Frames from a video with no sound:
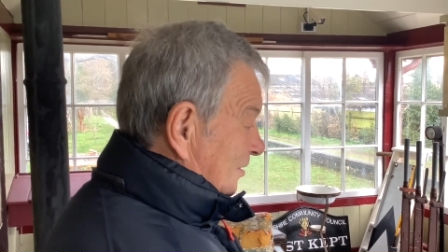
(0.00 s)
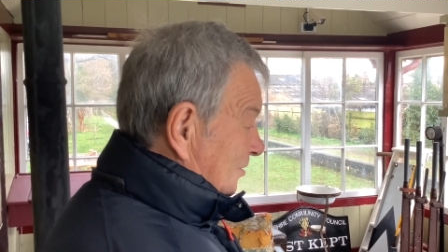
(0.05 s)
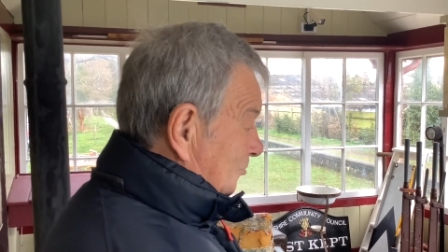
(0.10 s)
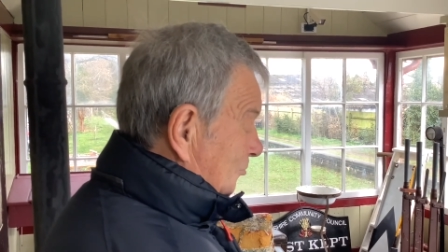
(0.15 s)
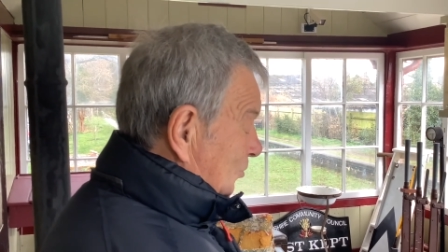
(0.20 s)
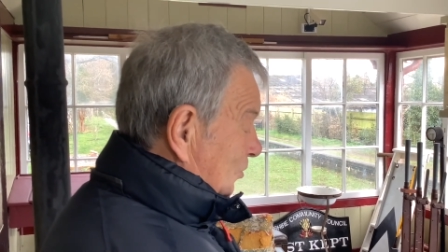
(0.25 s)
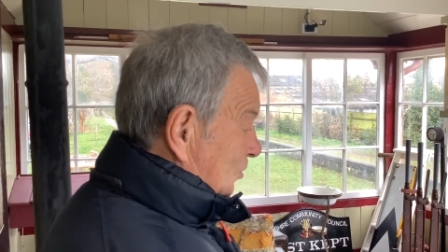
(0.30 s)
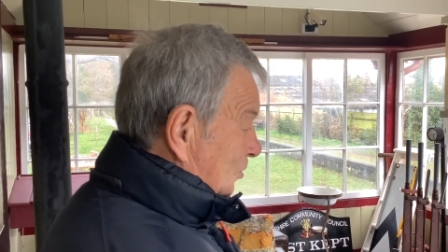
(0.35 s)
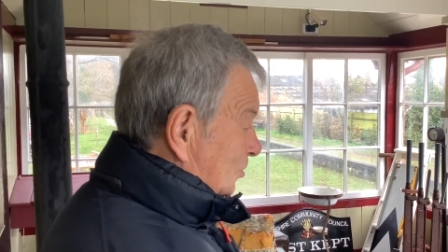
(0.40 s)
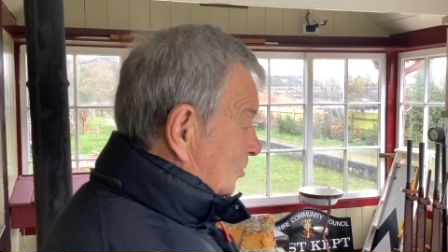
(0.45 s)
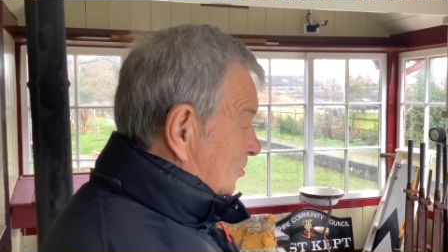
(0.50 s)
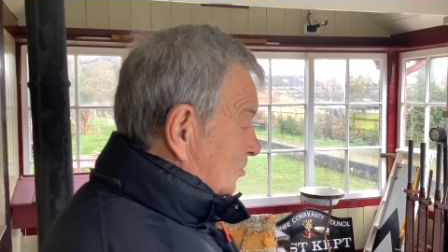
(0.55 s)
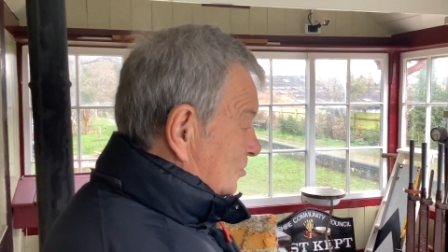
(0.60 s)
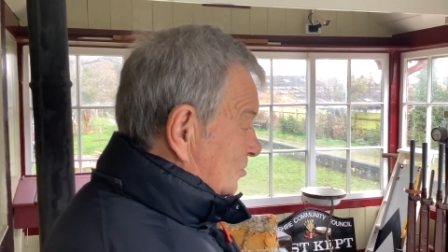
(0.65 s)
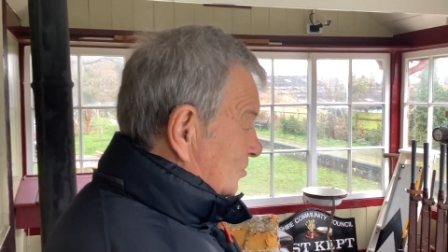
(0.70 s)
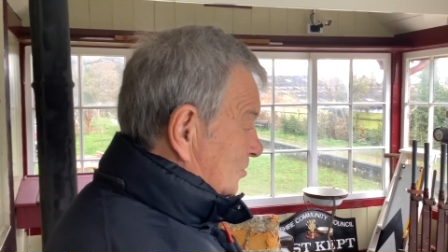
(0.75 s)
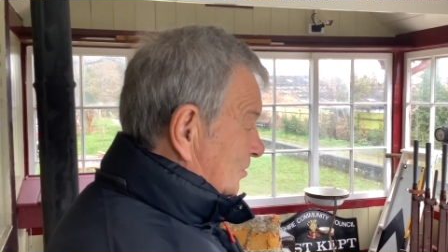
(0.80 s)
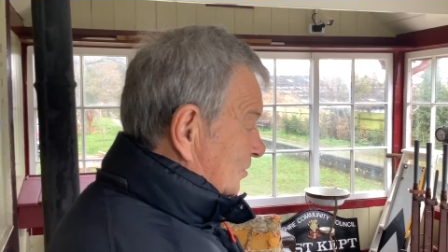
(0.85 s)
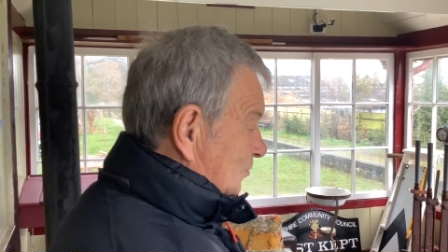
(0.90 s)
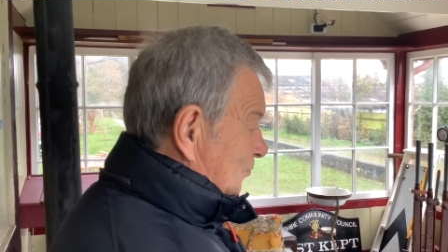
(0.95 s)
We're not.
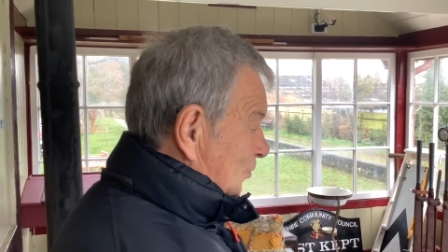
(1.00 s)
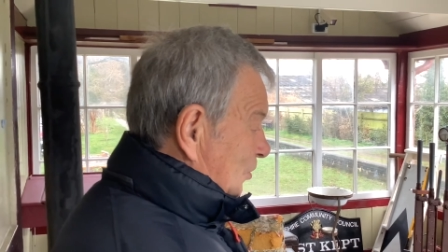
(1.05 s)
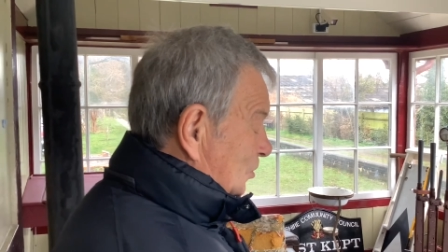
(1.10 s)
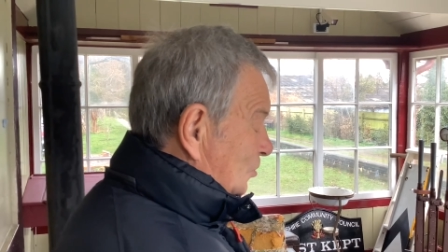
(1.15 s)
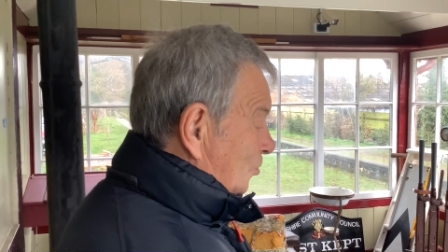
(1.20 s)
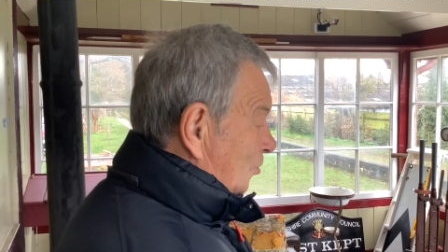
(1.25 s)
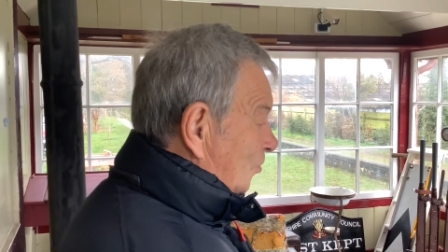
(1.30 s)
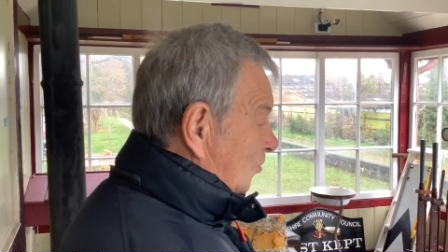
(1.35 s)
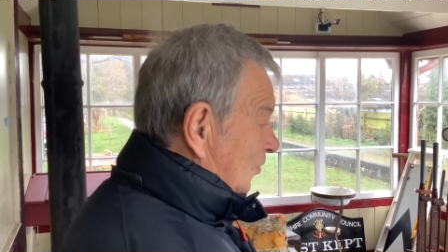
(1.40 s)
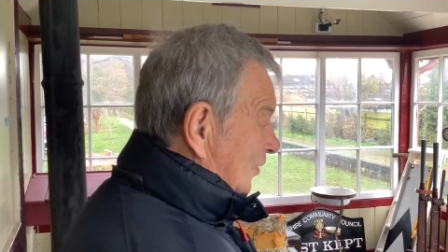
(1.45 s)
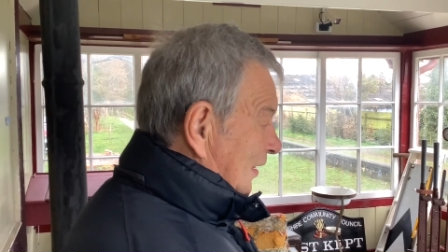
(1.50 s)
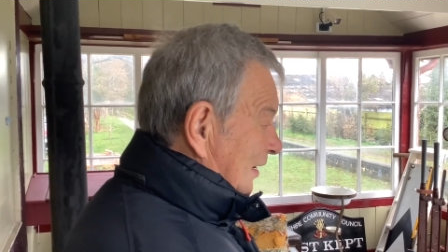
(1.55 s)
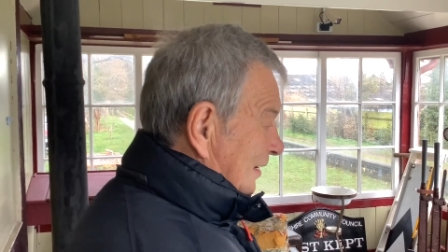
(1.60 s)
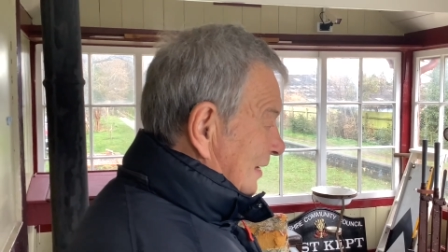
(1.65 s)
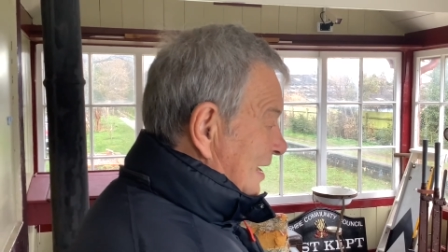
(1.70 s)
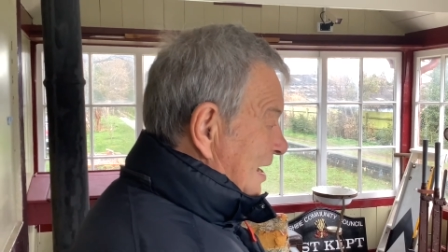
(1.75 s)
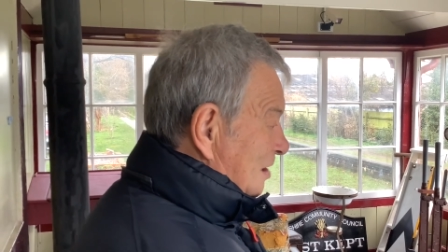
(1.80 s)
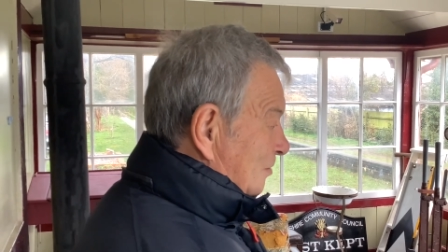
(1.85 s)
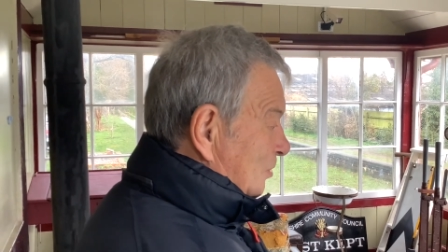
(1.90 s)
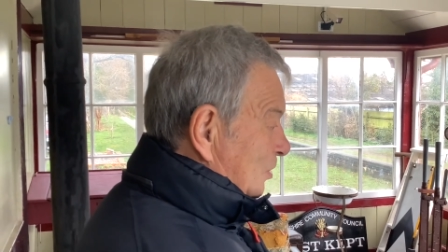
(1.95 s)
We don't think
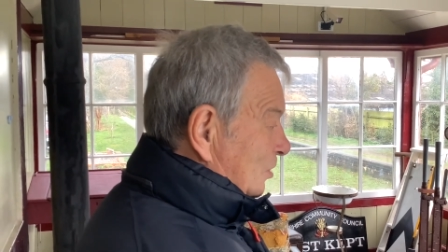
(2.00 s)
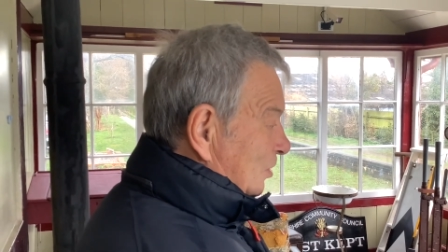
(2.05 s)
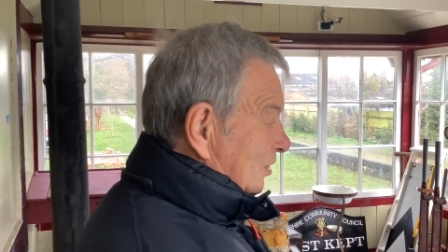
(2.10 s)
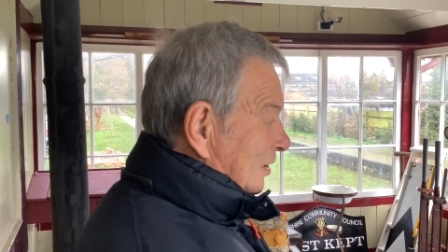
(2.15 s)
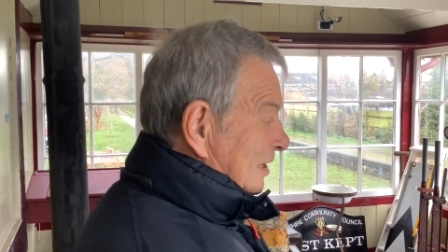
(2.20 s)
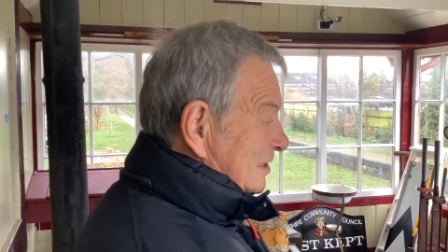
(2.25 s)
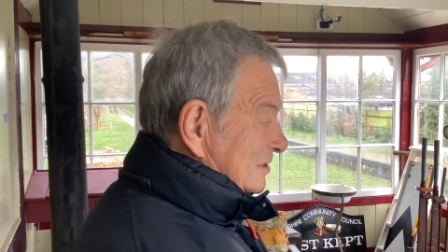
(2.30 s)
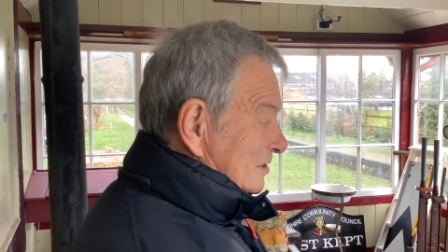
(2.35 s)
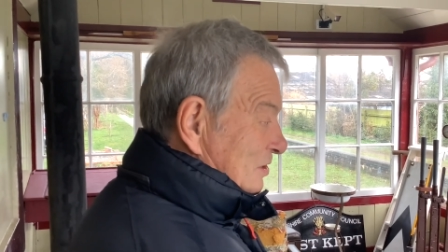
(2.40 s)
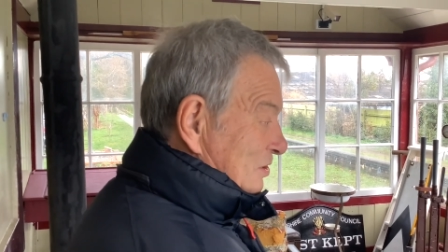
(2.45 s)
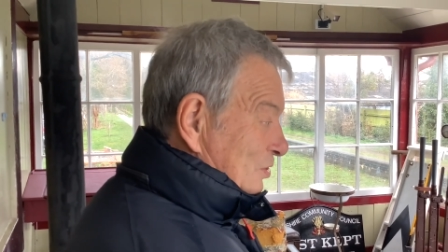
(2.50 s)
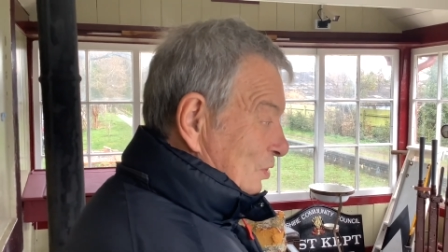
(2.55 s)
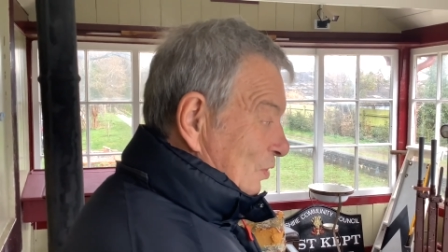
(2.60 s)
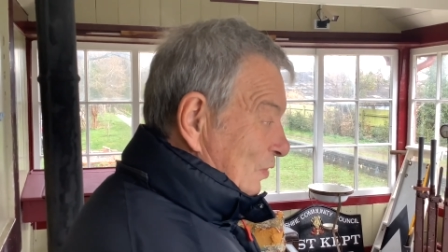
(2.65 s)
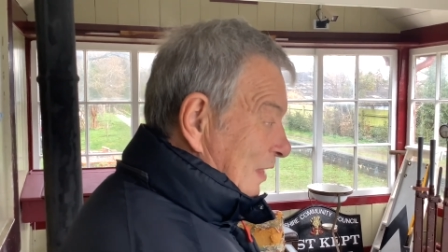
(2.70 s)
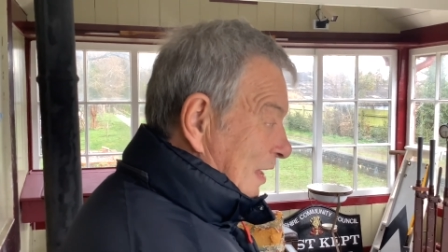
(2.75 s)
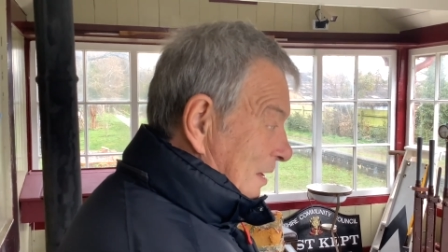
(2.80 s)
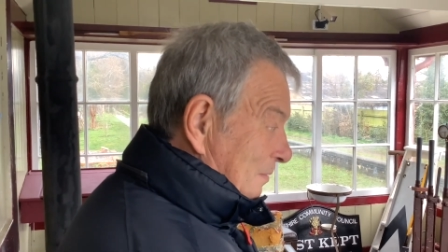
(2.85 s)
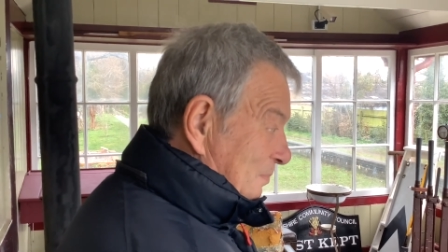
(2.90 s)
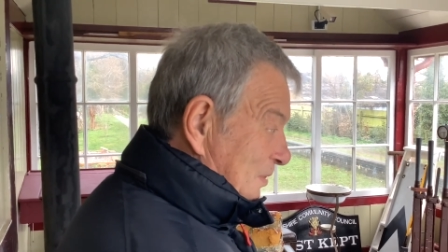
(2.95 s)
now we're going to actually do
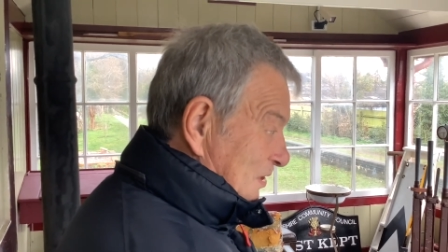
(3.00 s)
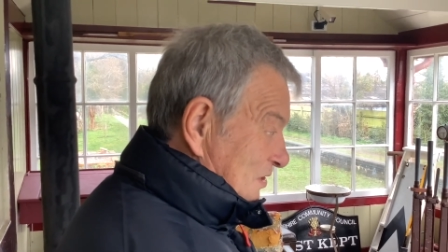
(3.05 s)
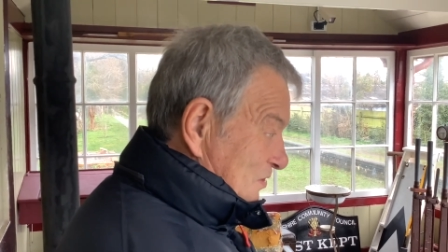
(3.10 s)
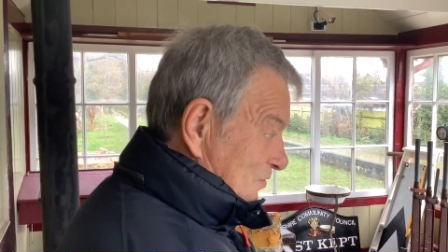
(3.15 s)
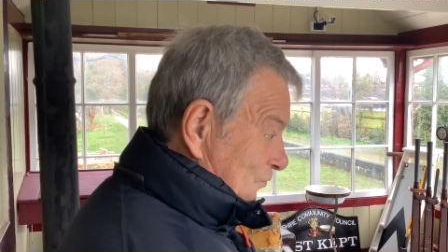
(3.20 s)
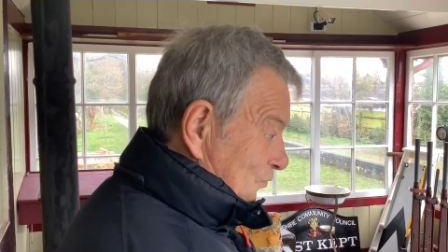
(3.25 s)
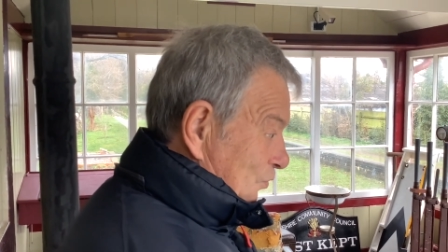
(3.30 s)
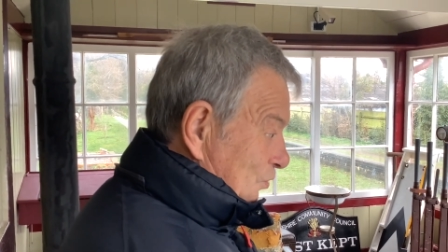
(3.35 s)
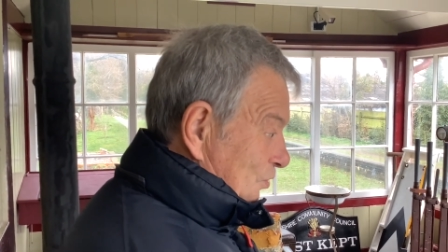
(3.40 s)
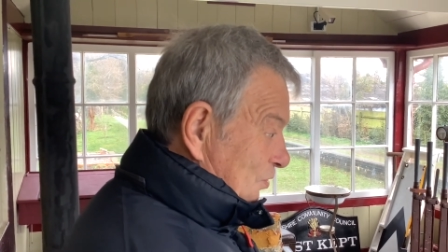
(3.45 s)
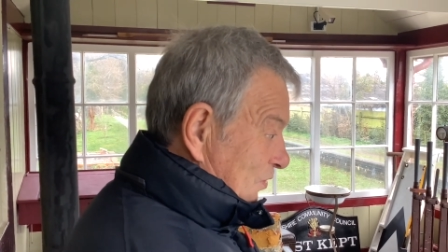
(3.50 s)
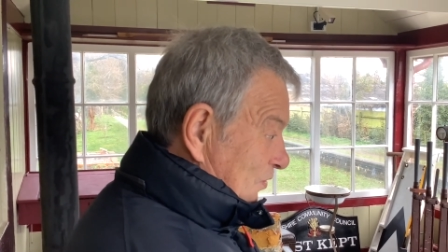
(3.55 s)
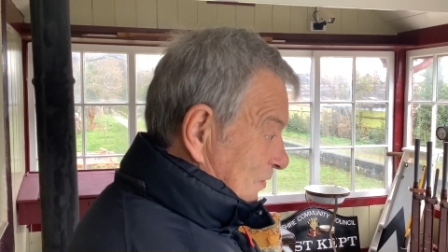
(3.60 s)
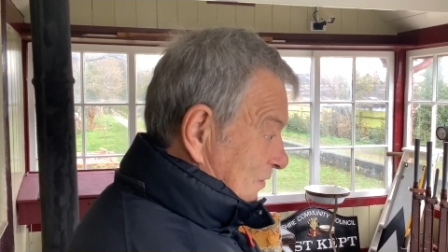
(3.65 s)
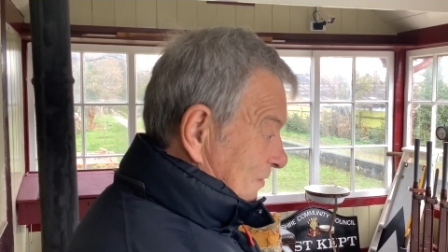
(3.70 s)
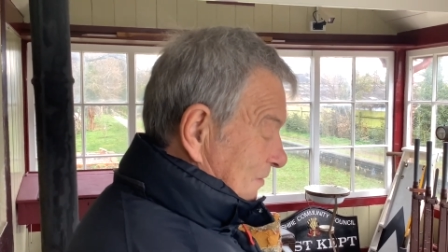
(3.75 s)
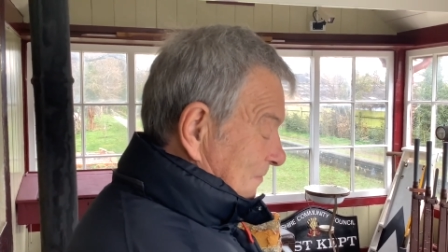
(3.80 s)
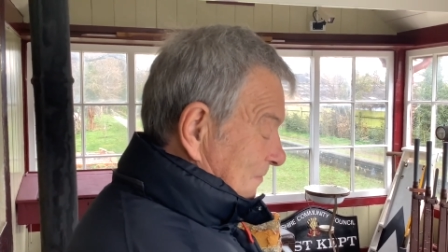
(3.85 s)
that piece of work